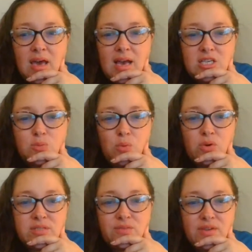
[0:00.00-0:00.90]

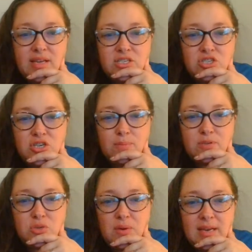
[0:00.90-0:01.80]
explores a relationship
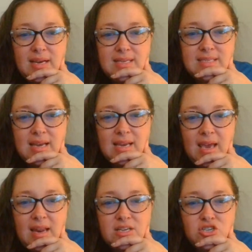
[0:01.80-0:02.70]
between a
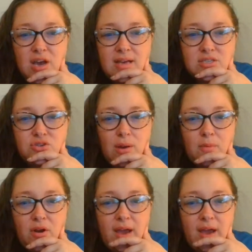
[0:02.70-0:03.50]
dedicated jazz drummer